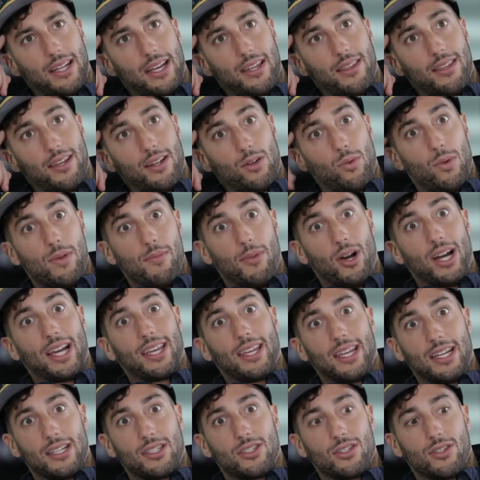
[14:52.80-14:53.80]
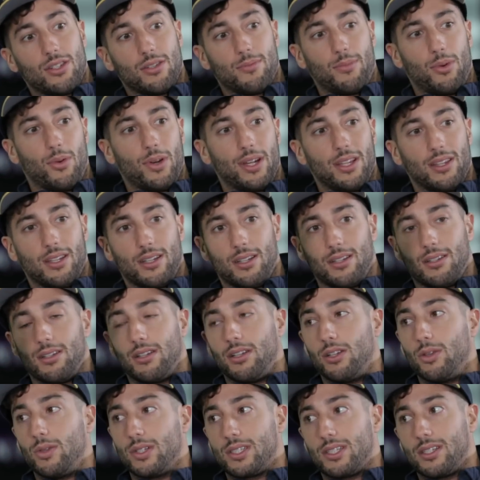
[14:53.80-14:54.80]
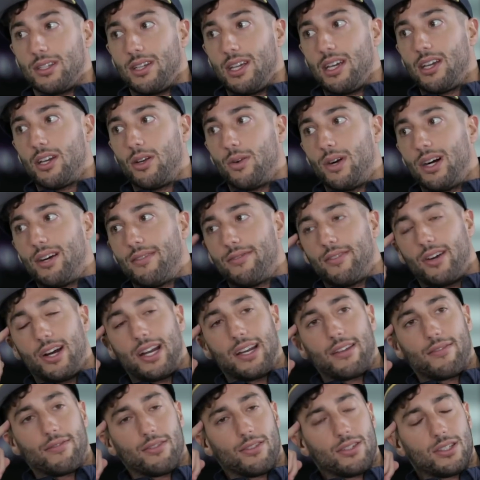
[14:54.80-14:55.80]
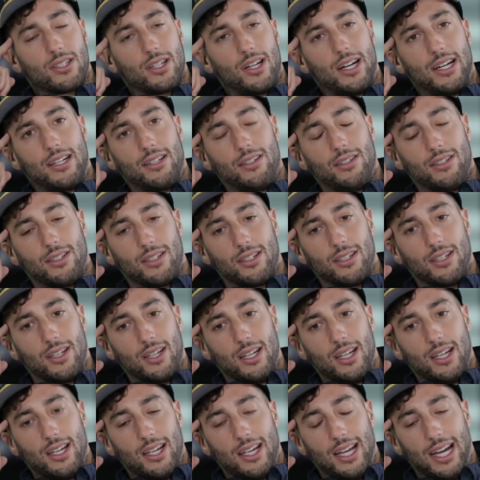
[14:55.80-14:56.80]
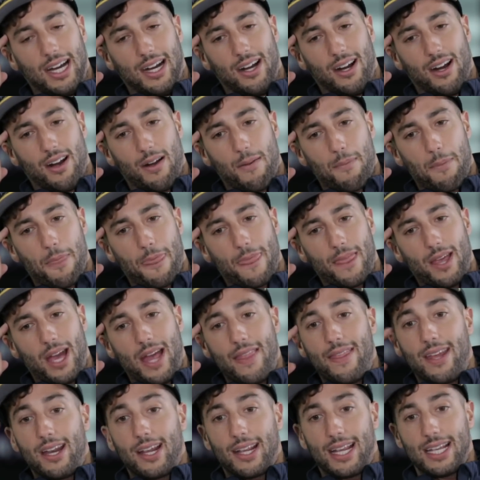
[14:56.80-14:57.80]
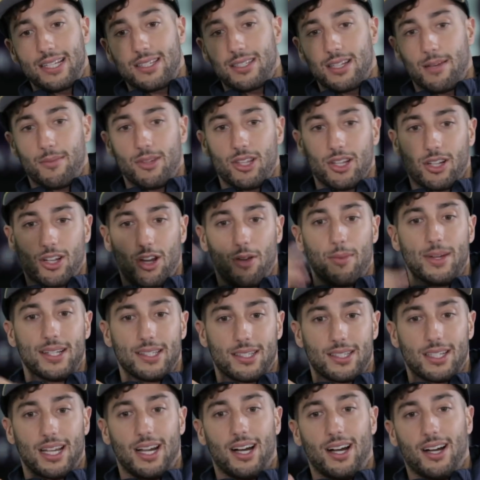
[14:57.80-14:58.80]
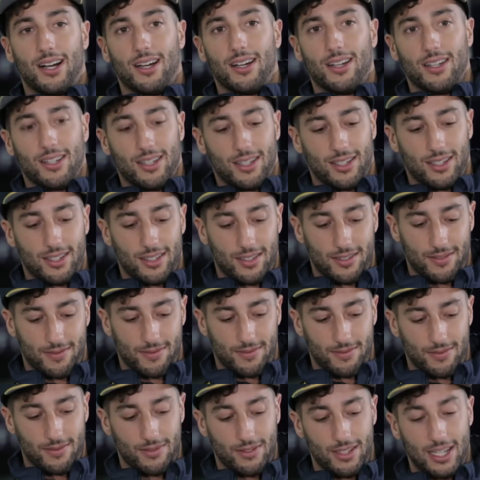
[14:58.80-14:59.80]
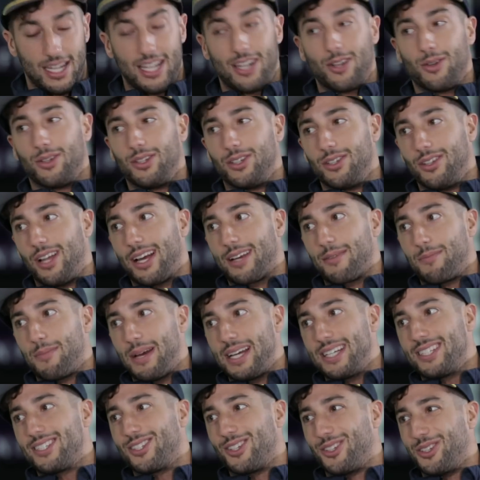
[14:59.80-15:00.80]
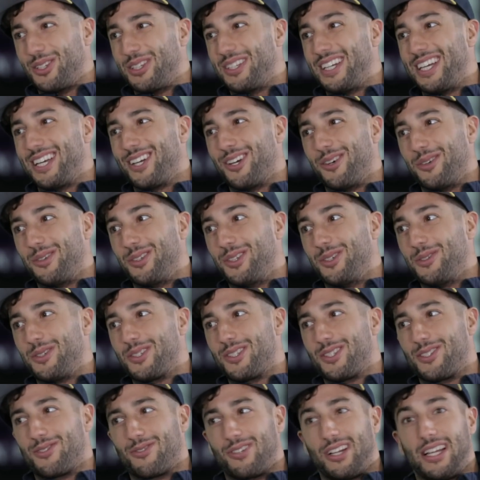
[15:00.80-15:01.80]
they think we might get to the point that Lewis and Nico are fighting for a title. And then I guess some of the comments are based on Nico and Lewis's